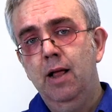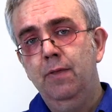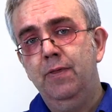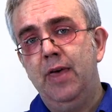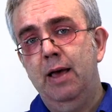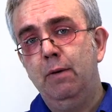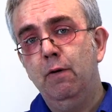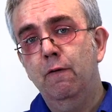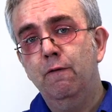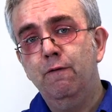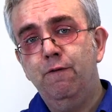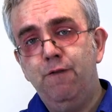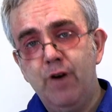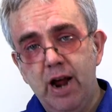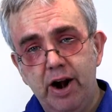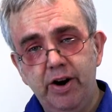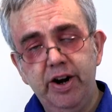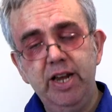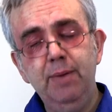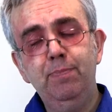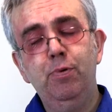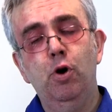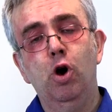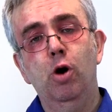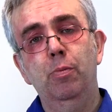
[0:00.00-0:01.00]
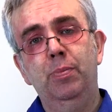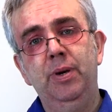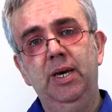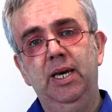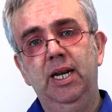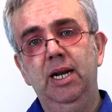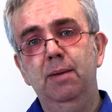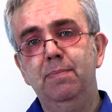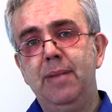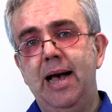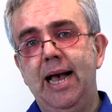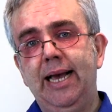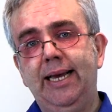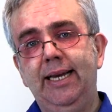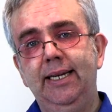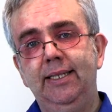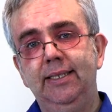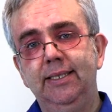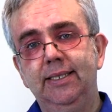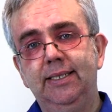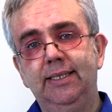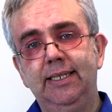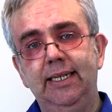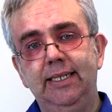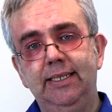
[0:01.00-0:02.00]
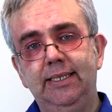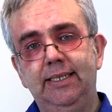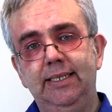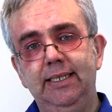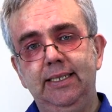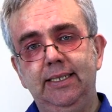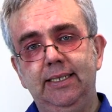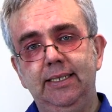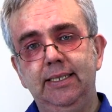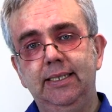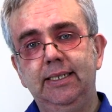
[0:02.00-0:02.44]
They were very popular back in the 60s